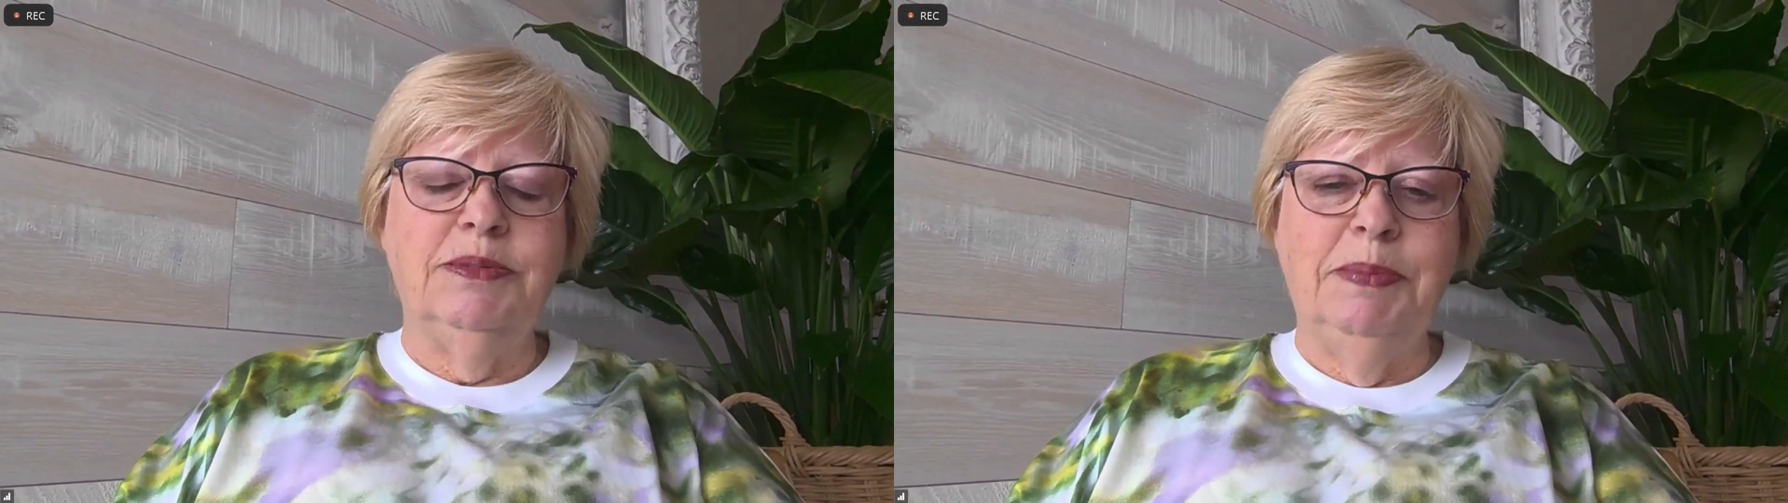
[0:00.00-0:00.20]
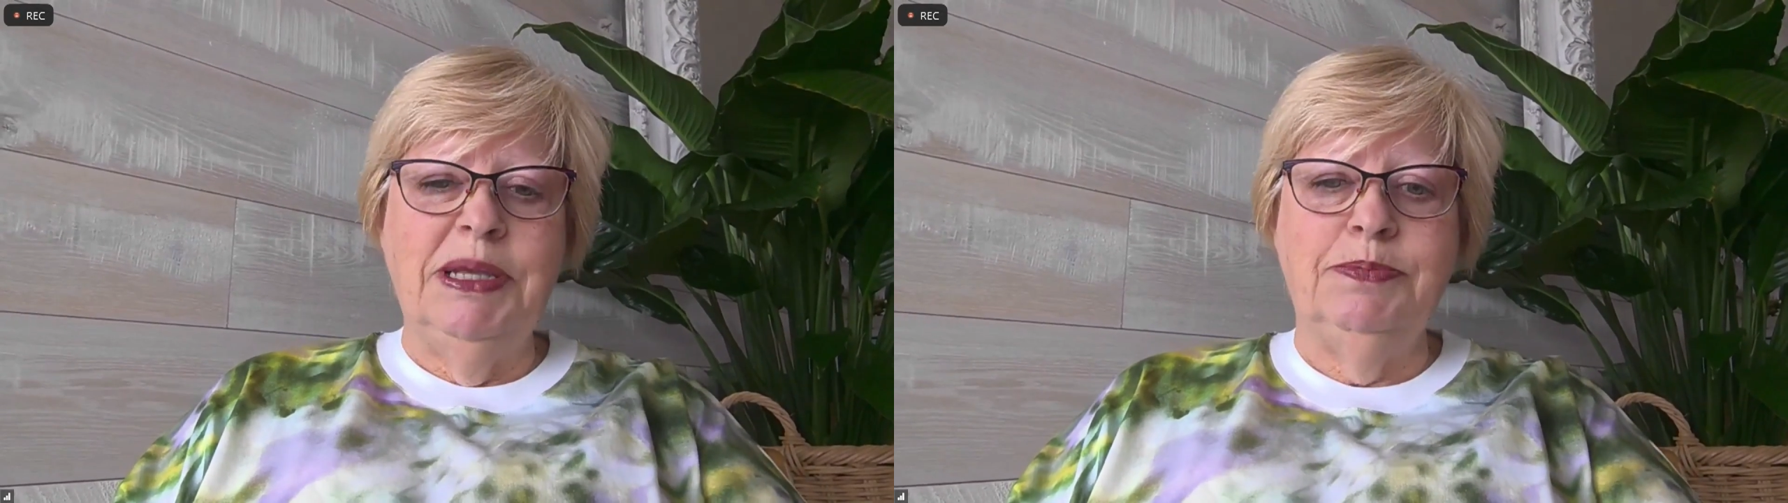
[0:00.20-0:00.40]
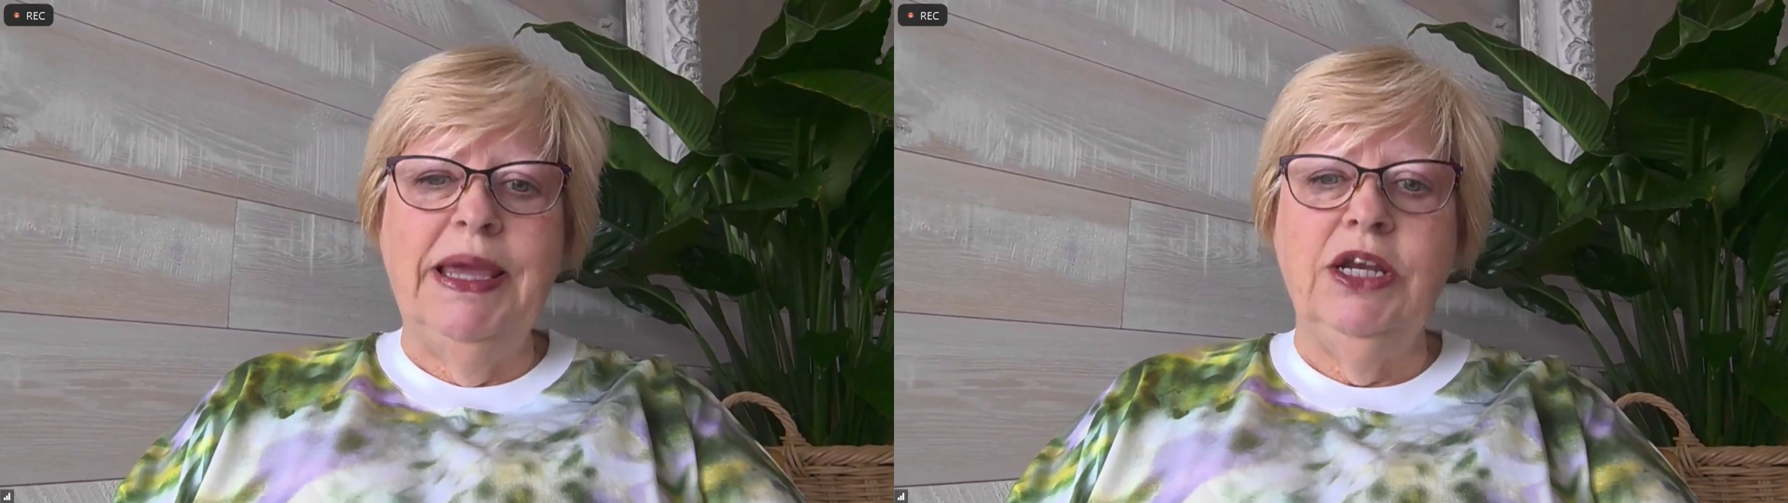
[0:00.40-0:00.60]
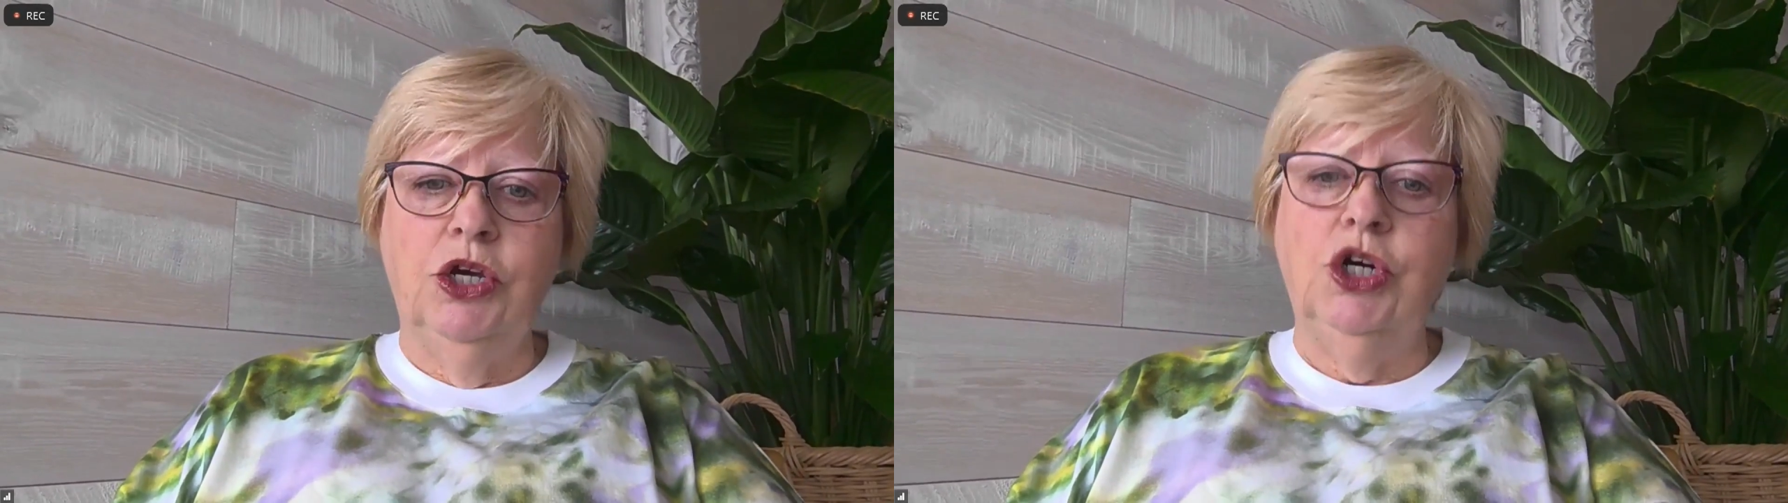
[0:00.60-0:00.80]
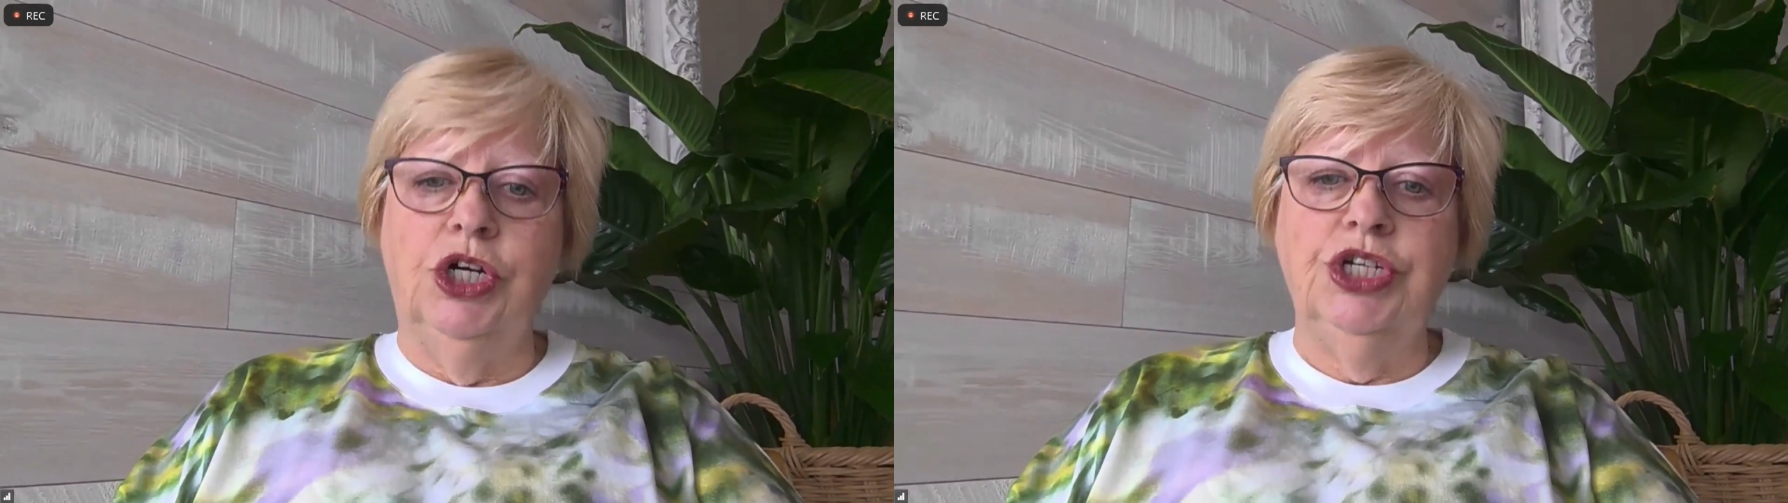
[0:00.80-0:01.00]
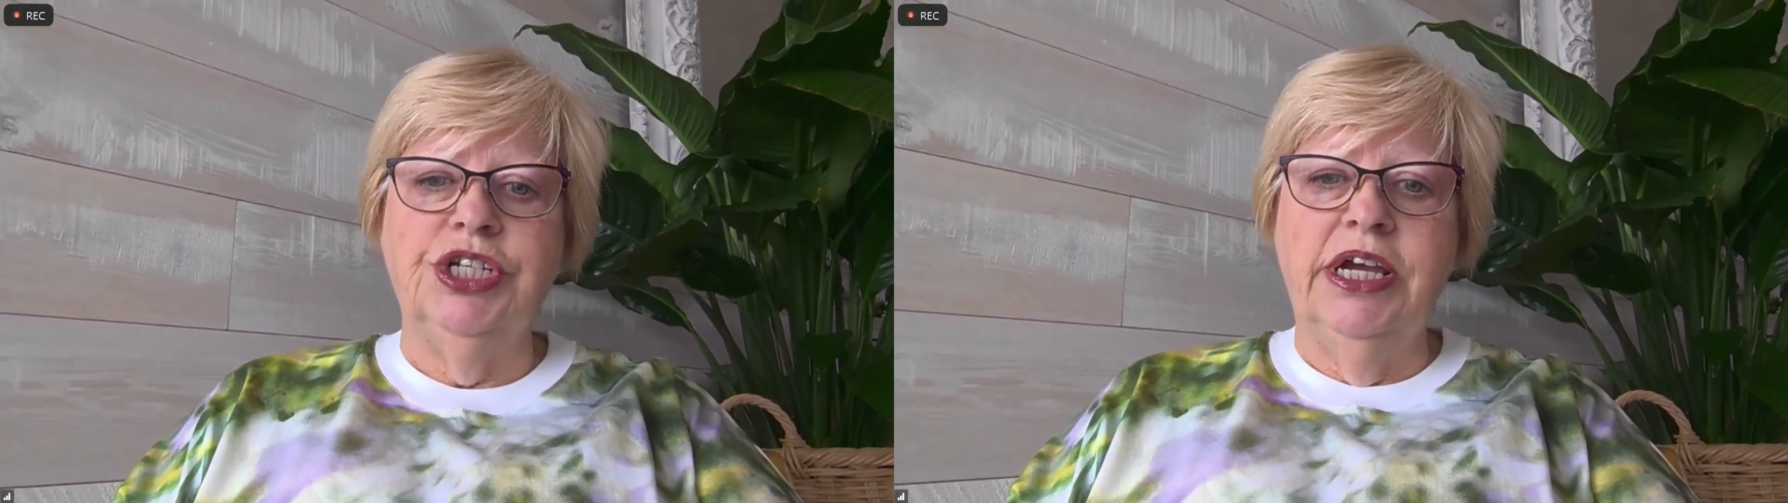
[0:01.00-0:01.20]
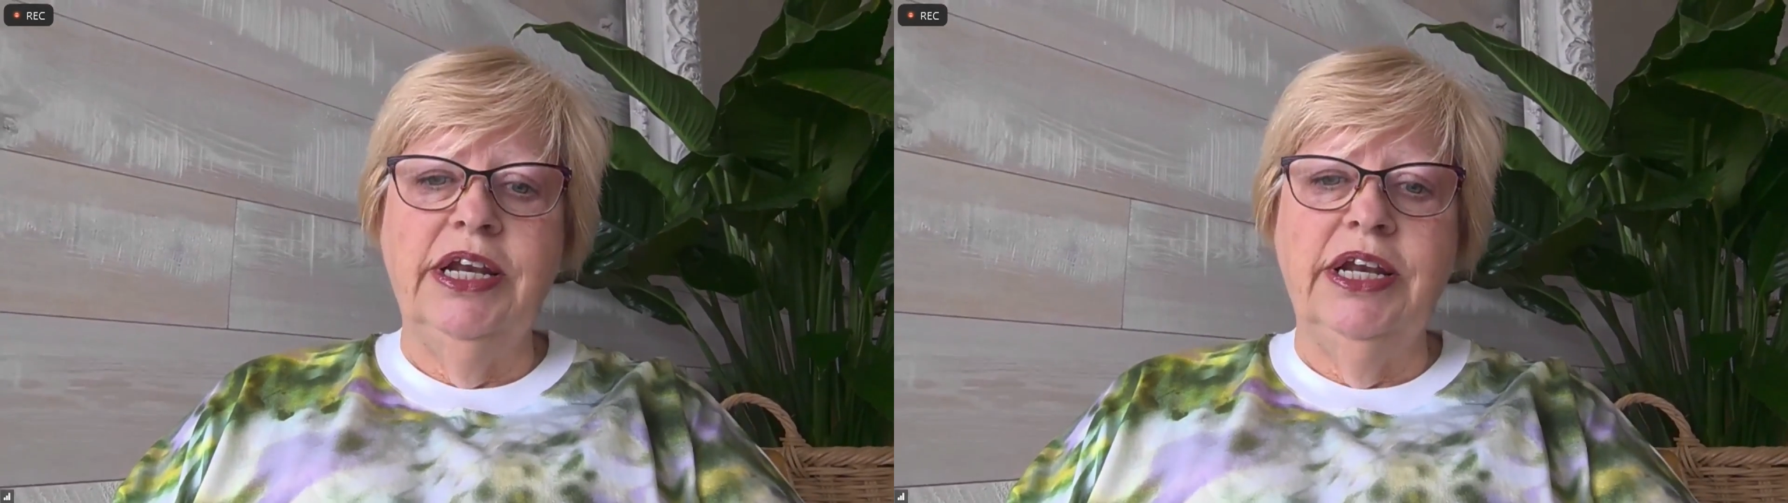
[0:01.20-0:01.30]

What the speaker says: It's been good